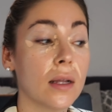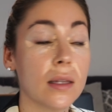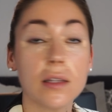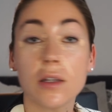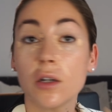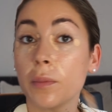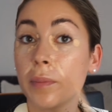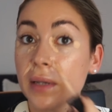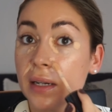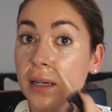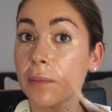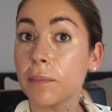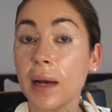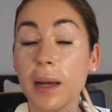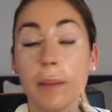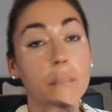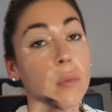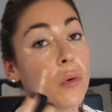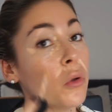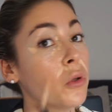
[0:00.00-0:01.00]
little bit in my
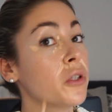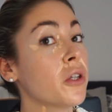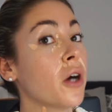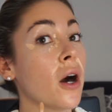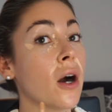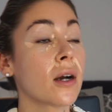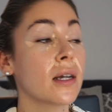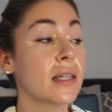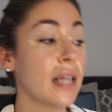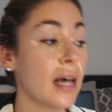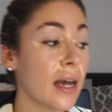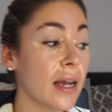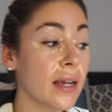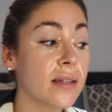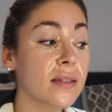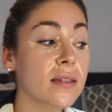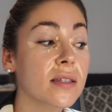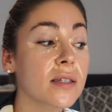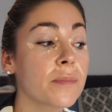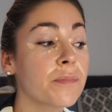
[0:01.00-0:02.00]
bulldog
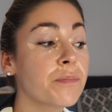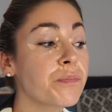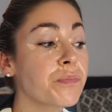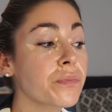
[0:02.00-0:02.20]
lines.